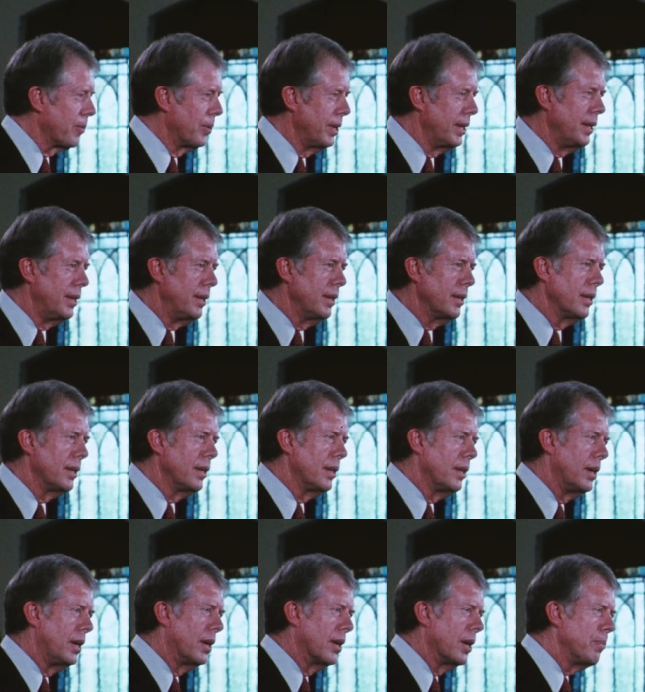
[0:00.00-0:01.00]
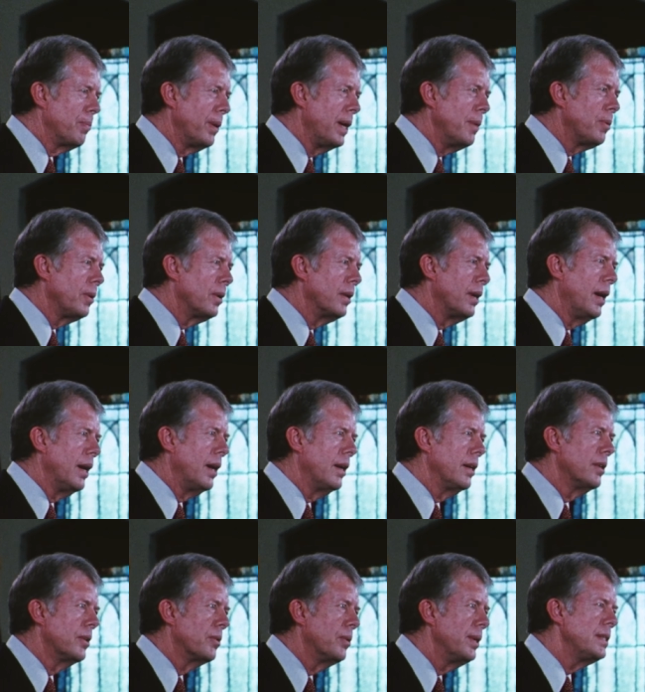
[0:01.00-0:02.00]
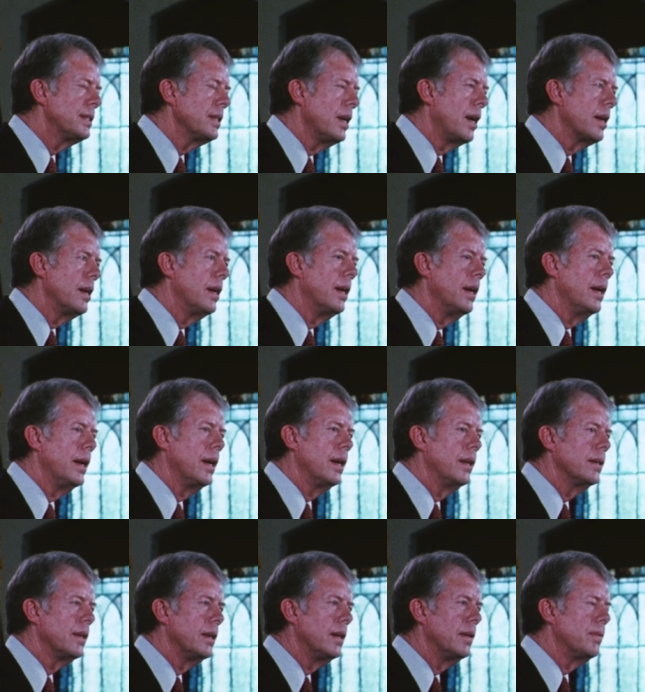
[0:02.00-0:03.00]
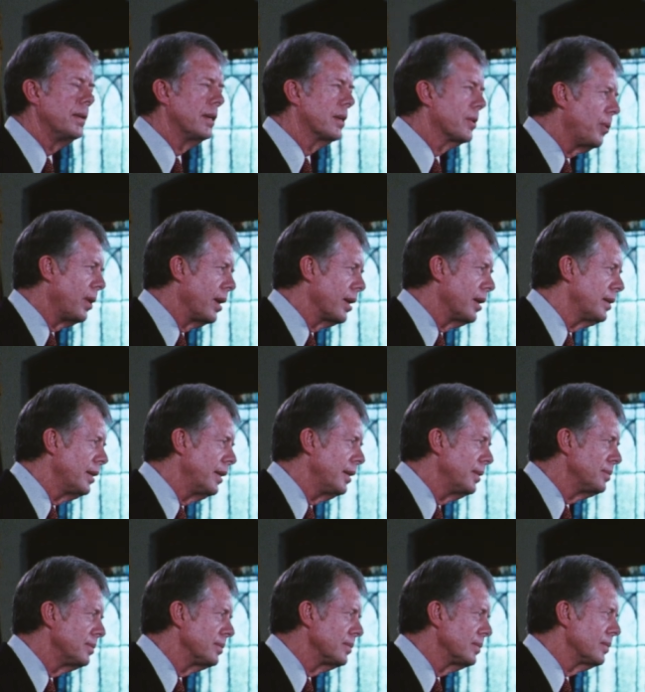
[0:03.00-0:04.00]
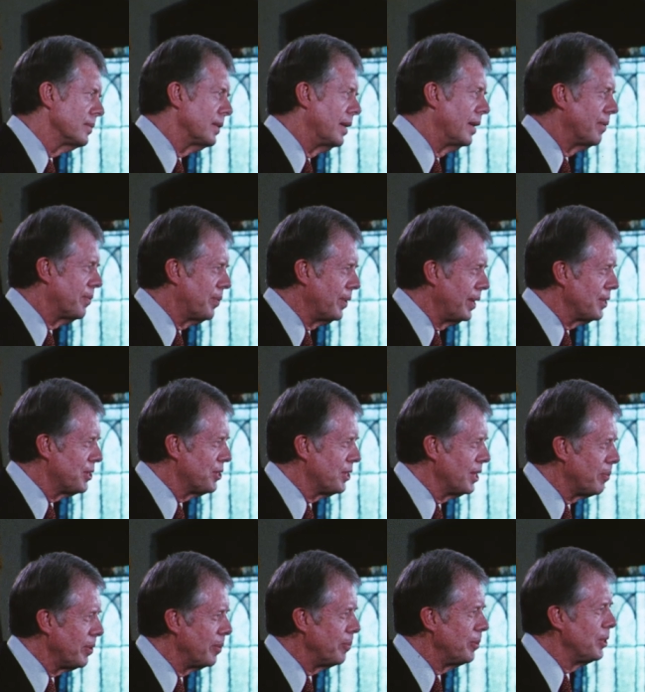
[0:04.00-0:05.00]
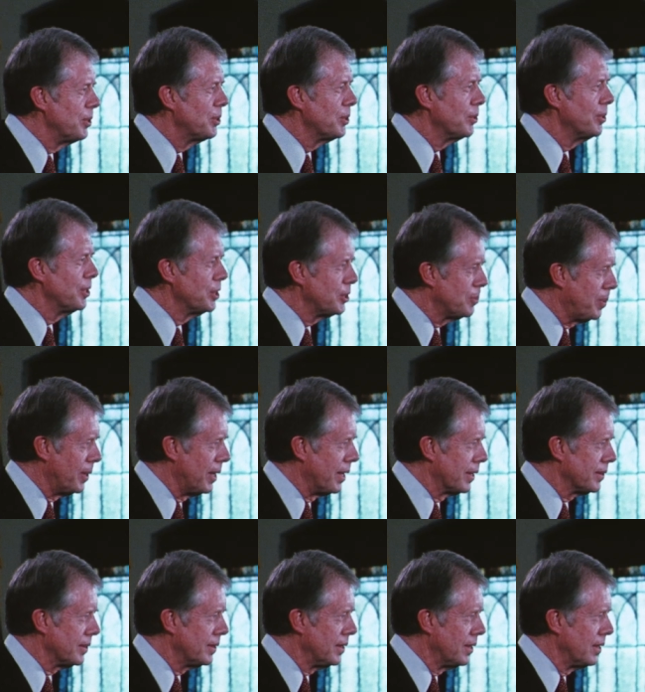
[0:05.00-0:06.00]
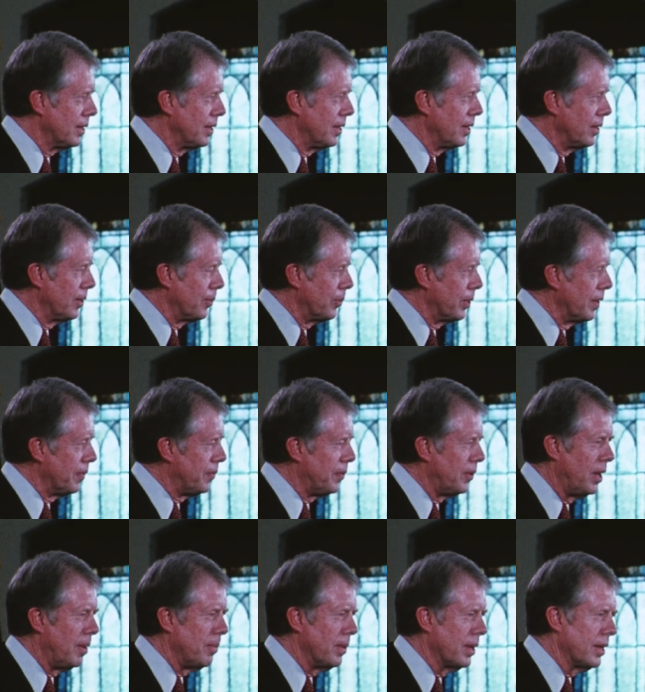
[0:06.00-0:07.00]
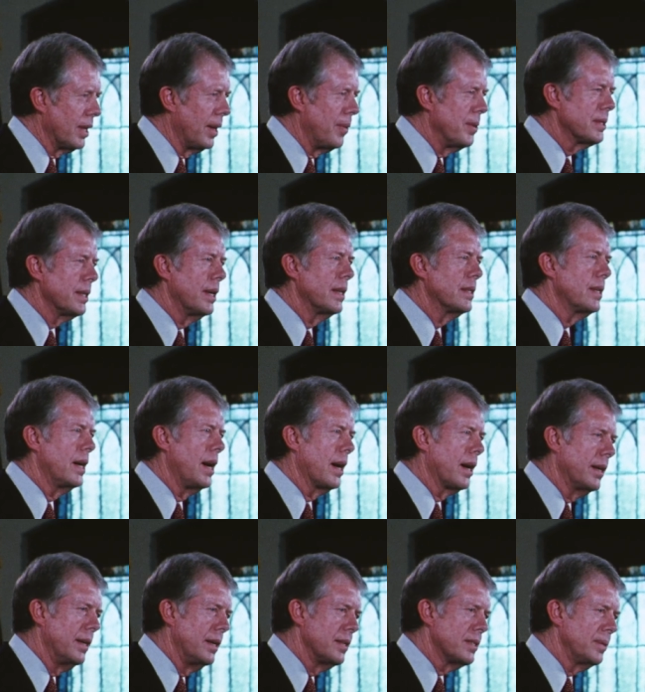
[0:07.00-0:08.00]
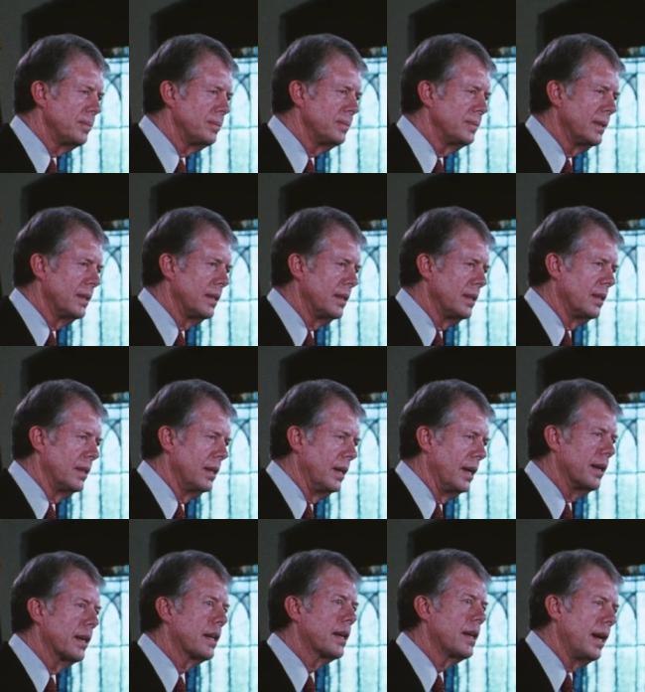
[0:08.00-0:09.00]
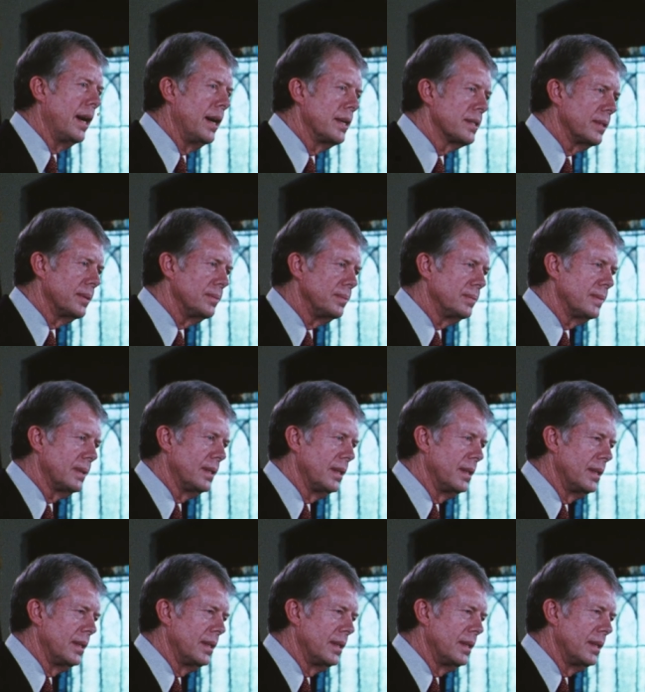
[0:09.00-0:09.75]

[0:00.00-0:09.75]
We are a people now who reach out a hand of equality and friendship and mutual respect, where formerly there was antagonism and a chasm